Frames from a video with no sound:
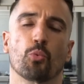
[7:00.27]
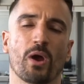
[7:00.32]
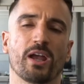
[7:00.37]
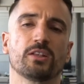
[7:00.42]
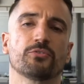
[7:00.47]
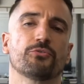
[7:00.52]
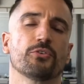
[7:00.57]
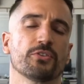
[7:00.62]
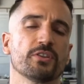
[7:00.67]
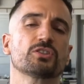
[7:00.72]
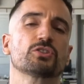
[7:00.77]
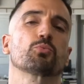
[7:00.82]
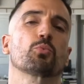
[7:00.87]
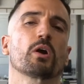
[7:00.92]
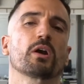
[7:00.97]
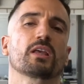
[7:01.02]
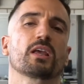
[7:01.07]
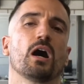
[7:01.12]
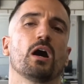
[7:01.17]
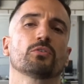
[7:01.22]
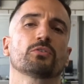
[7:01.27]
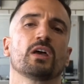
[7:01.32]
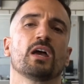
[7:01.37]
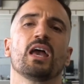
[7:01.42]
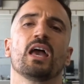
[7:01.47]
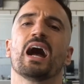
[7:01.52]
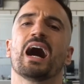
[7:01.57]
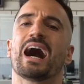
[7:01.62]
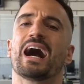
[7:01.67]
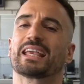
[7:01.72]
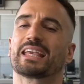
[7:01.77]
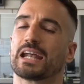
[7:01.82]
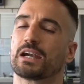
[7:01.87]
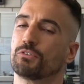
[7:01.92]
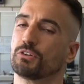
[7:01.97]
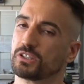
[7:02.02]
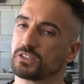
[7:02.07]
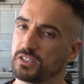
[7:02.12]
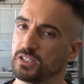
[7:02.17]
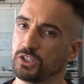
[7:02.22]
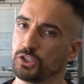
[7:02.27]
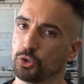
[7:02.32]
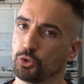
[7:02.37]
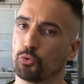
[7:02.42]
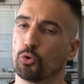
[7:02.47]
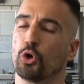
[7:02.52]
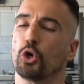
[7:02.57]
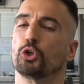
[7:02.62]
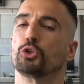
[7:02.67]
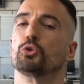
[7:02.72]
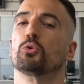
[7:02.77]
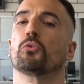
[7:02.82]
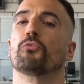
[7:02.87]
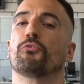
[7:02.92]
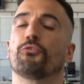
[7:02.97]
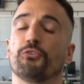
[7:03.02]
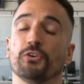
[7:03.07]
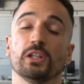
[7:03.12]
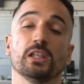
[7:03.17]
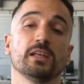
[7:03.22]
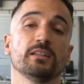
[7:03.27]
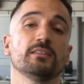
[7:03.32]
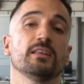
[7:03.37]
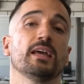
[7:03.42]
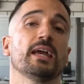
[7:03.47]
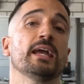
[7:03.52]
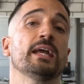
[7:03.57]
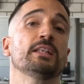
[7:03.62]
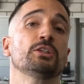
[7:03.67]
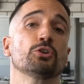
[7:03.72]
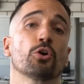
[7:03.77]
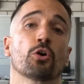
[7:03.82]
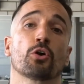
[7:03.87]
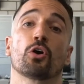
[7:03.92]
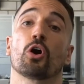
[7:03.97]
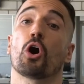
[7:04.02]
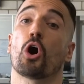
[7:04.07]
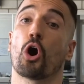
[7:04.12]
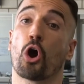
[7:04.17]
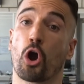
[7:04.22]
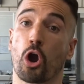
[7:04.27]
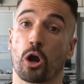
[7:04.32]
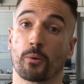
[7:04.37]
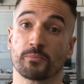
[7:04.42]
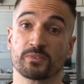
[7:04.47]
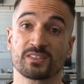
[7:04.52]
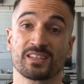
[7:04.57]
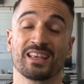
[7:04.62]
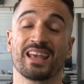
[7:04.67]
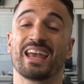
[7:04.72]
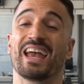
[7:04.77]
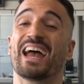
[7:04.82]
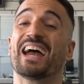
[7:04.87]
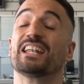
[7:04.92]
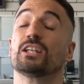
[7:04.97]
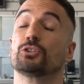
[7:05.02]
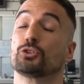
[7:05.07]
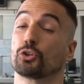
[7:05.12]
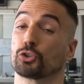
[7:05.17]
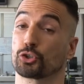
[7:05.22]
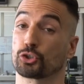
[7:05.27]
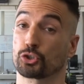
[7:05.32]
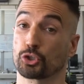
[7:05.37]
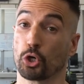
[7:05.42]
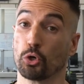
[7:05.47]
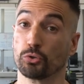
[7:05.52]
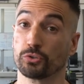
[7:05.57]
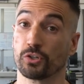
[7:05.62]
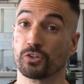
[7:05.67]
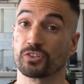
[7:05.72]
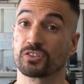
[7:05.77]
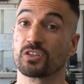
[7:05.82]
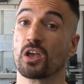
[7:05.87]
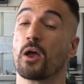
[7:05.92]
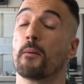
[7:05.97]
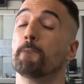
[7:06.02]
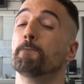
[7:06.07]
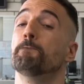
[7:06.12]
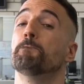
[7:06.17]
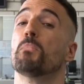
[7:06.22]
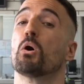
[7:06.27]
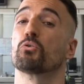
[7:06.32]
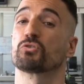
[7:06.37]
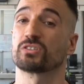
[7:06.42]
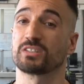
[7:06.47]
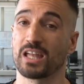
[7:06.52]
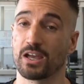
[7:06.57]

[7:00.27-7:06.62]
weight for this workout, I guarantee you, you'll feel it in your arms and in your shoulders most